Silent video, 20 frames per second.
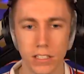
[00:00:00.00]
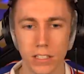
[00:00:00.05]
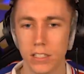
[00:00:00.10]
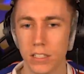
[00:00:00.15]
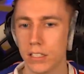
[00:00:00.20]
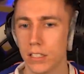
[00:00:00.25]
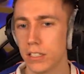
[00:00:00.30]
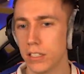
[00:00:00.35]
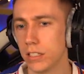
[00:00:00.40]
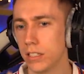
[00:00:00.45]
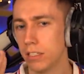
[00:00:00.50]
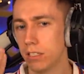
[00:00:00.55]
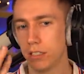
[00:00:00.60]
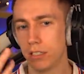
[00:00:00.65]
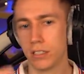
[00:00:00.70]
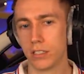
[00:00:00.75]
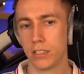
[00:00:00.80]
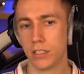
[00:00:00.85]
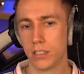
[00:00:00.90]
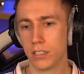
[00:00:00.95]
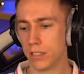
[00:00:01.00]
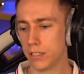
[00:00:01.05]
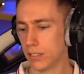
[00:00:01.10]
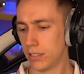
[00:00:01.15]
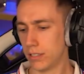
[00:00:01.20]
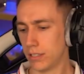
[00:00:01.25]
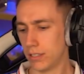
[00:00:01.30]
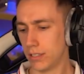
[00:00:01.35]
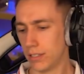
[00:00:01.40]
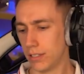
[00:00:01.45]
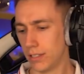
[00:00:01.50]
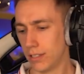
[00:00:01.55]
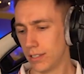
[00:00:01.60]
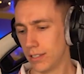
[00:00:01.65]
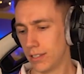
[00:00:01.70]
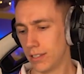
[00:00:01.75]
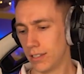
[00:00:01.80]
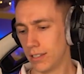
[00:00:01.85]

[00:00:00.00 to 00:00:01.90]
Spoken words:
(silence)